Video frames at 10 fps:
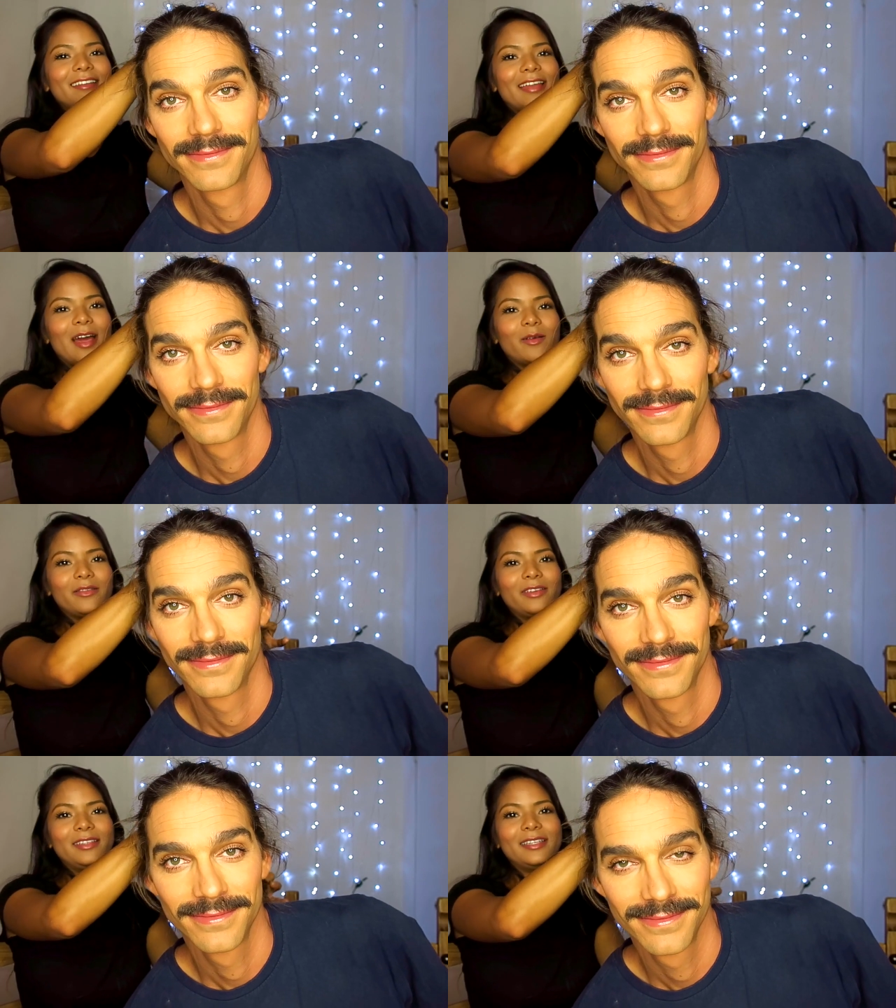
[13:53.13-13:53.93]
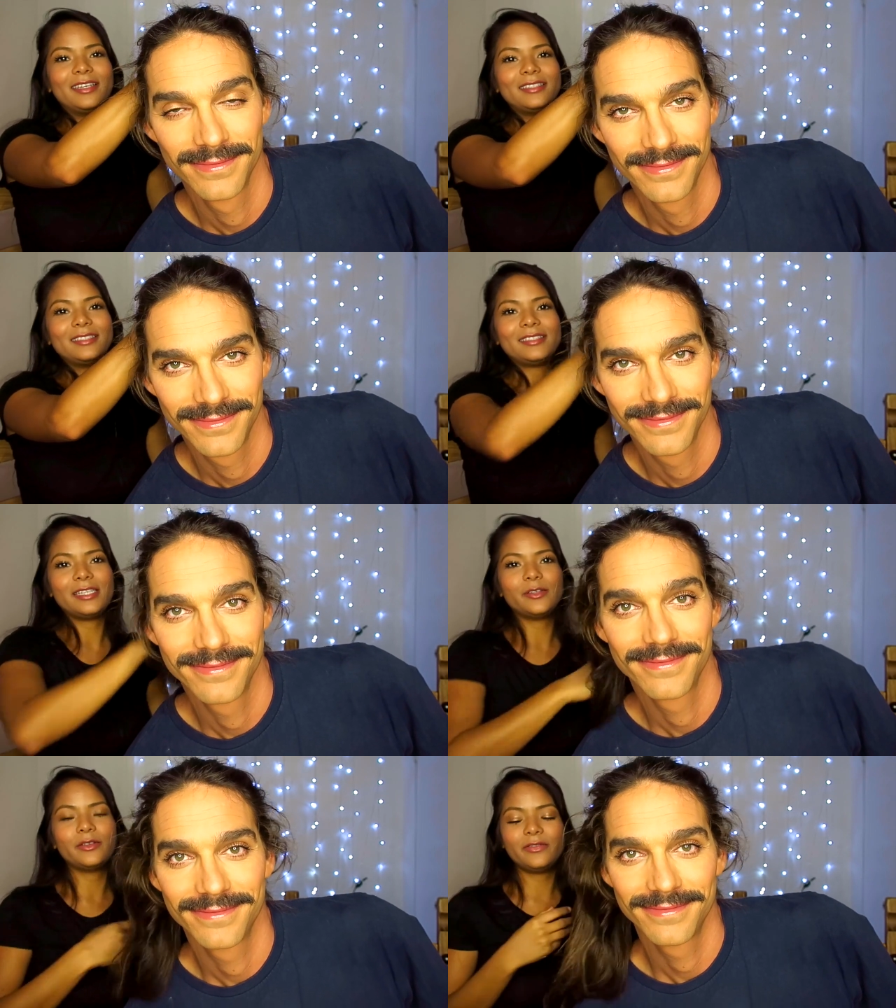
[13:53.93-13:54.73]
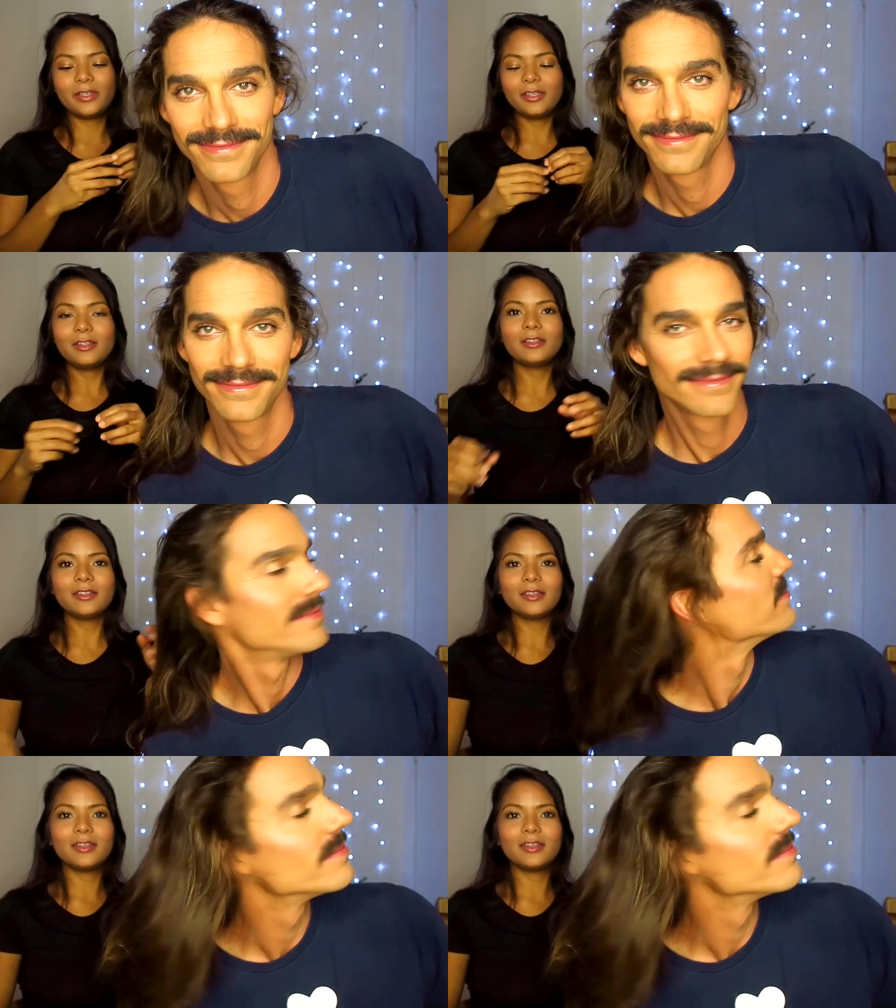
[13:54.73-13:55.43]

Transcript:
Speaker 1: now we're really gonna see the reveal.